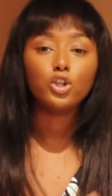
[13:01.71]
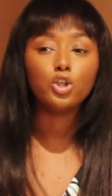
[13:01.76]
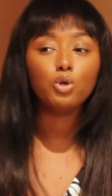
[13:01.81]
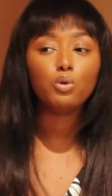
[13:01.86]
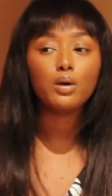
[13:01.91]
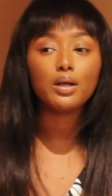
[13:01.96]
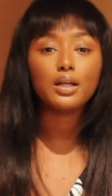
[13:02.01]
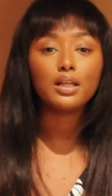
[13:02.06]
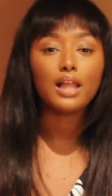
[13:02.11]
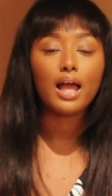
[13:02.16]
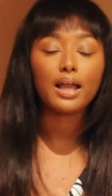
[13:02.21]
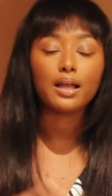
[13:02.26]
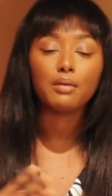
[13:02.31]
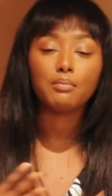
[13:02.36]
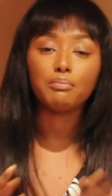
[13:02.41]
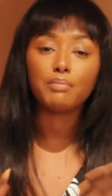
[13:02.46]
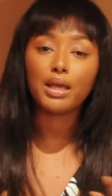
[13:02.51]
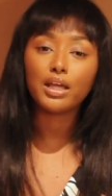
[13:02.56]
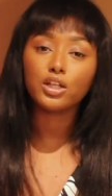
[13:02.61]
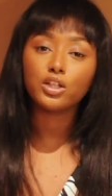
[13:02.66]
you want to like
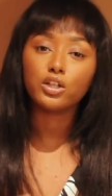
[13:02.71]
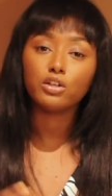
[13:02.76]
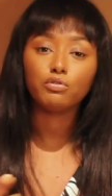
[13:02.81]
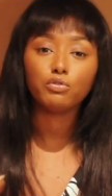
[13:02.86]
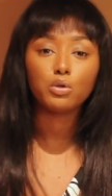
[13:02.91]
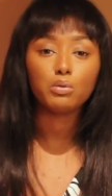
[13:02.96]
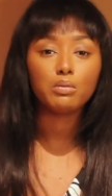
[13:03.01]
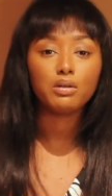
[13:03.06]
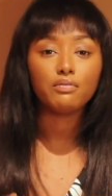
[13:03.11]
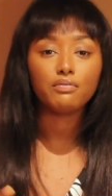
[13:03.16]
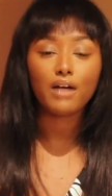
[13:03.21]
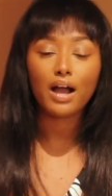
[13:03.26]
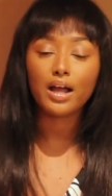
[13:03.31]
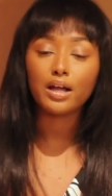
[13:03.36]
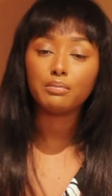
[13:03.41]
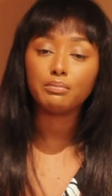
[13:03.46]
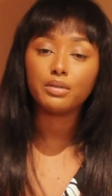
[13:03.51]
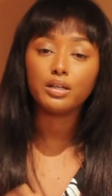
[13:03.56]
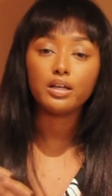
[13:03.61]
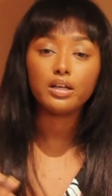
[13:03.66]
make your room
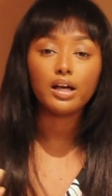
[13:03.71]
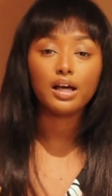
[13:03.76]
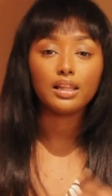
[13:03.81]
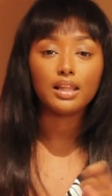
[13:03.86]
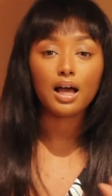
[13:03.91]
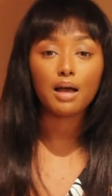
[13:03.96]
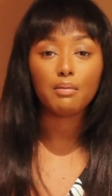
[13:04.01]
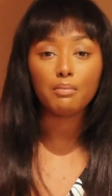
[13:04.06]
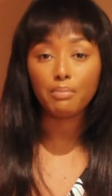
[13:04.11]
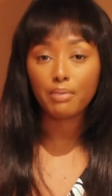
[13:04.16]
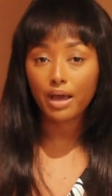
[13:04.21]
environment a lot